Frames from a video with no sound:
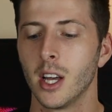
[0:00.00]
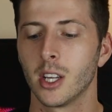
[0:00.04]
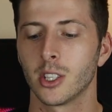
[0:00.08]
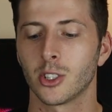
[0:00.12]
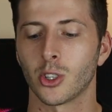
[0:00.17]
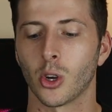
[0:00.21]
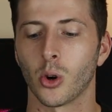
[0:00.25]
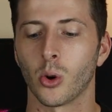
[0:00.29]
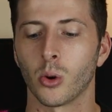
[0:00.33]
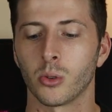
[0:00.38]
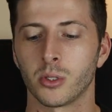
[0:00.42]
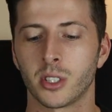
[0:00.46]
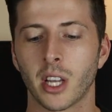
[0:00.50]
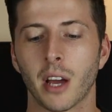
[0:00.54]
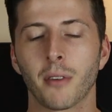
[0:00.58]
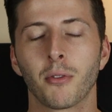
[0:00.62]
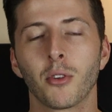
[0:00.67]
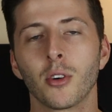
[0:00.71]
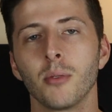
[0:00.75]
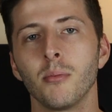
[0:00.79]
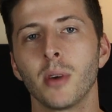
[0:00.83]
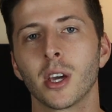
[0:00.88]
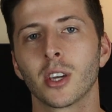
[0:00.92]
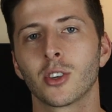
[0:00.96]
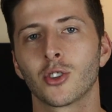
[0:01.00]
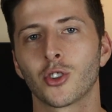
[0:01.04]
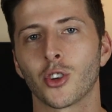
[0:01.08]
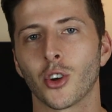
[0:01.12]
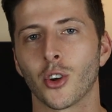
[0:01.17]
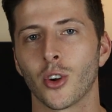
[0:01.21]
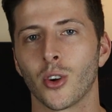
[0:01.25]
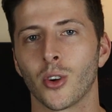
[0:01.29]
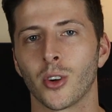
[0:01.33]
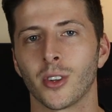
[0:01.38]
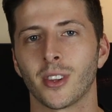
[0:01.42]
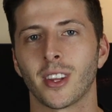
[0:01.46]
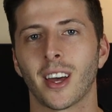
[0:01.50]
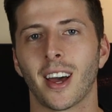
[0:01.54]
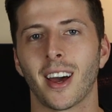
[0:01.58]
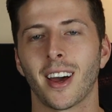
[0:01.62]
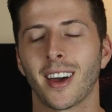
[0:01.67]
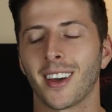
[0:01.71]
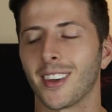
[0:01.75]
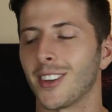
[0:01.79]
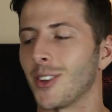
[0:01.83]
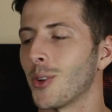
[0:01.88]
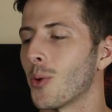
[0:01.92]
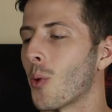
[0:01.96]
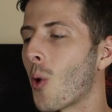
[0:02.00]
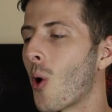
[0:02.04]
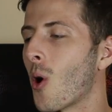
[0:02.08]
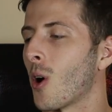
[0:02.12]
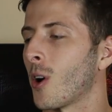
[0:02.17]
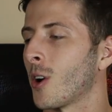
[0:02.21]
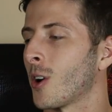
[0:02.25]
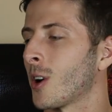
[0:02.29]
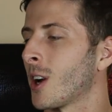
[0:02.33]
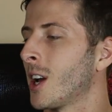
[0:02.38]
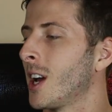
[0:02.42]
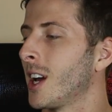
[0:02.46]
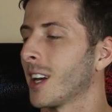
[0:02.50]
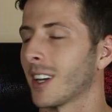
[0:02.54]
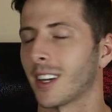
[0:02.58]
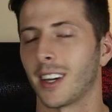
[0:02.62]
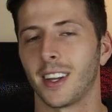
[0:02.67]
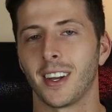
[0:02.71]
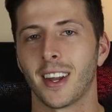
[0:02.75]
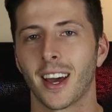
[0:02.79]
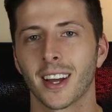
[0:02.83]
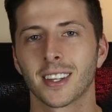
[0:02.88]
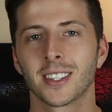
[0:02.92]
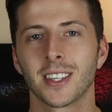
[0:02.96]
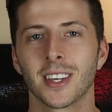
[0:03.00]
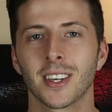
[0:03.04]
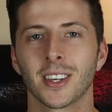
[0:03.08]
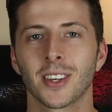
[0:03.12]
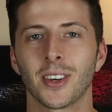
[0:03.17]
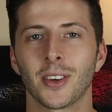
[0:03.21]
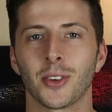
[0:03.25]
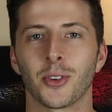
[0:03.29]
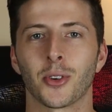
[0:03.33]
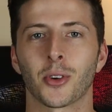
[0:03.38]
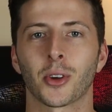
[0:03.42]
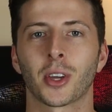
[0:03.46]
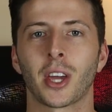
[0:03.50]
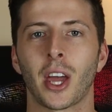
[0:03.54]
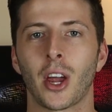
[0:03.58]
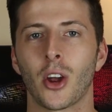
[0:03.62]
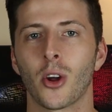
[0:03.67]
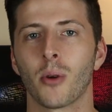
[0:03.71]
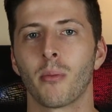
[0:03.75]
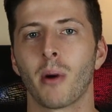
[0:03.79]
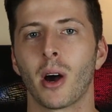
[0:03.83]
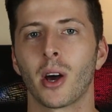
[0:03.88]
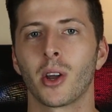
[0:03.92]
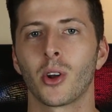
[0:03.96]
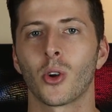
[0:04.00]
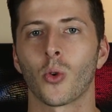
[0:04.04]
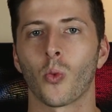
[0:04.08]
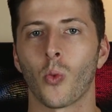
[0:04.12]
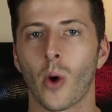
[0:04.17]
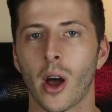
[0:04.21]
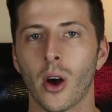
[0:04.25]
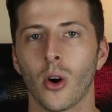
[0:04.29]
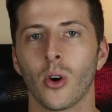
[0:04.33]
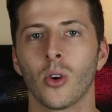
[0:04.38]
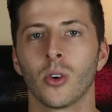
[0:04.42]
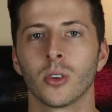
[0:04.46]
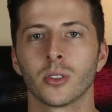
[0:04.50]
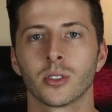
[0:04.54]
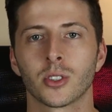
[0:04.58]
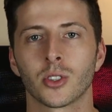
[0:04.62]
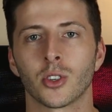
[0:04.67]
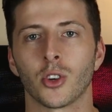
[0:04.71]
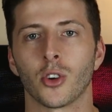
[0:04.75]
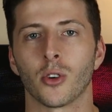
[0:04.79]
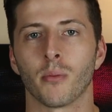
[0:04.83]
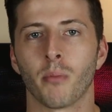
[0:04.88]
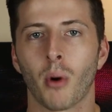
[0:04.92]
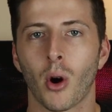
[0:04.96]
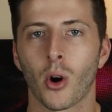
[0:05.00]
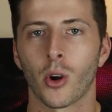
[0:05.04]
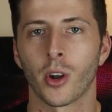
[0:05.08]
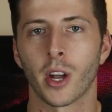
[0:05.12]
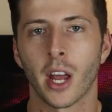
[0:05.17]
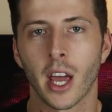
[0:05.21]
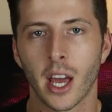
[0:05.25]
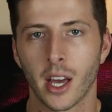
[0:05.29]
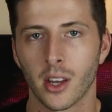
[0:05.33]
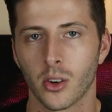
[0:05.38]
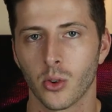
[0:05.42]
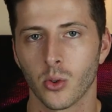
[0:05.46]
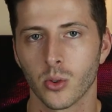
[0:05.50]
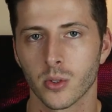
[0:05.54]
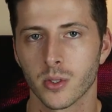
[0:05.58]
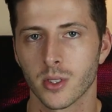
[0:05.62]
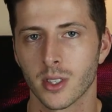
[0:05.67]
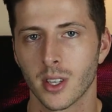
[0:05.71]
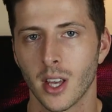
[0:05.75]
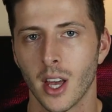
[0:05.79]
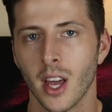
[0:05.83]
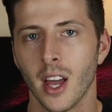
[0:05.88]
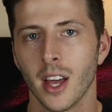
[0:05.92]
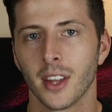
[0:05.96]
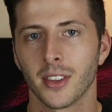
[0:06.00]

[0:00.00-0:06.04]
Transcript: So definitely make sure that you are connecting your carabiner well to your bar and handles.